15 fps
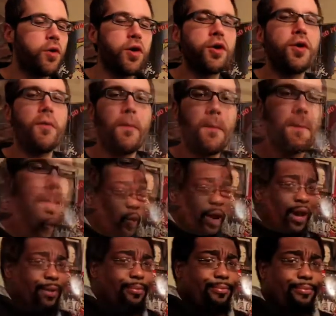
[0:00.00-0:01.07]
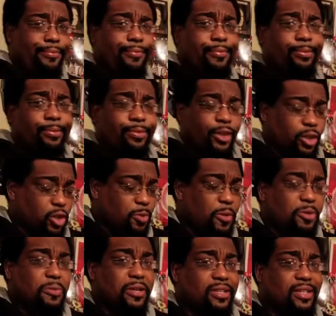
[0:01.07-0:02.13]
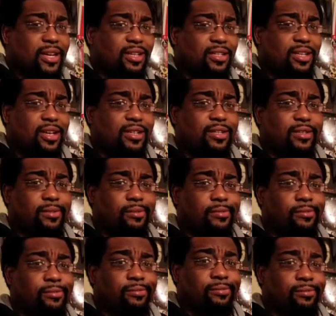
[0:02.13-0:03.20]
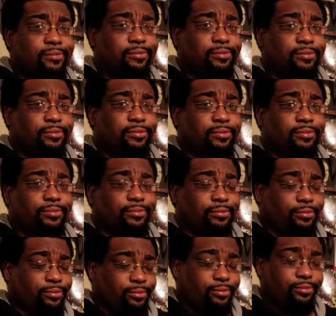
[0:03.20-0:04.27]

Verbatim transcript: I like it. Wait, this is supposed to be a taste test? Mm-hmm. Uh.